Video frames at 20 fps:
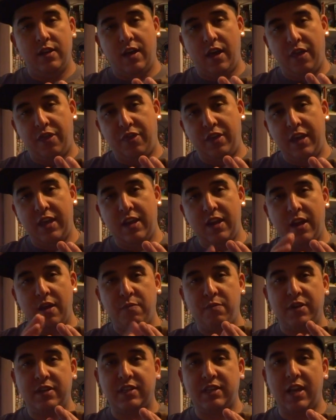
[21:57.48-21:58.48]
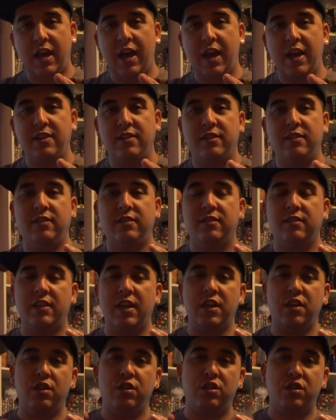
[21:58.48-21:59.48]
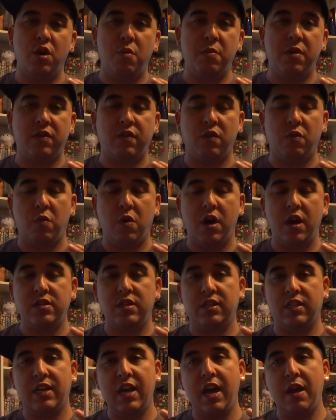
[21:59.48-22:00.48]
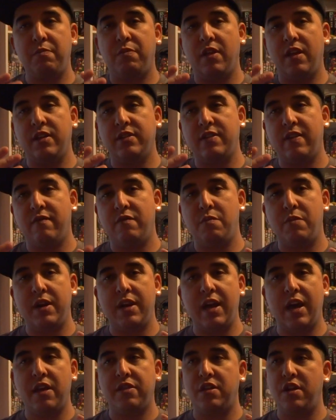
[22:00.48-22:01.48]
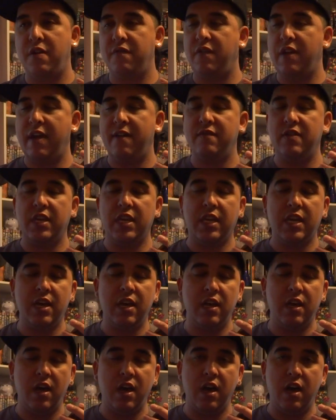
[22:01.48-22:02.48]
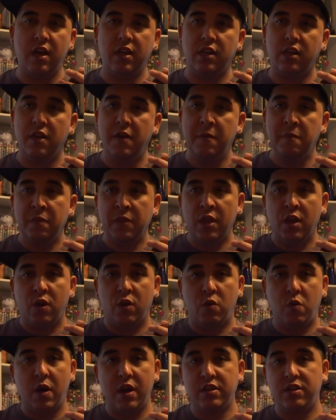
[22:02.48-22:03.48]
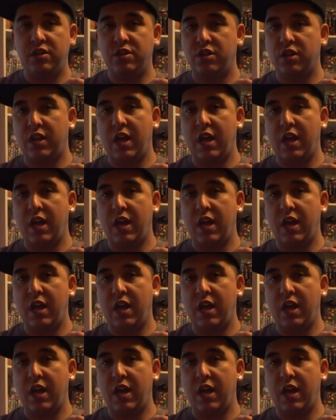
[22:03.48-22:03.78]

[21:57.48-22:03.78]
Athena, and Poseidon. Thank you so much for watching. God bless everybody out there. If you have any questions or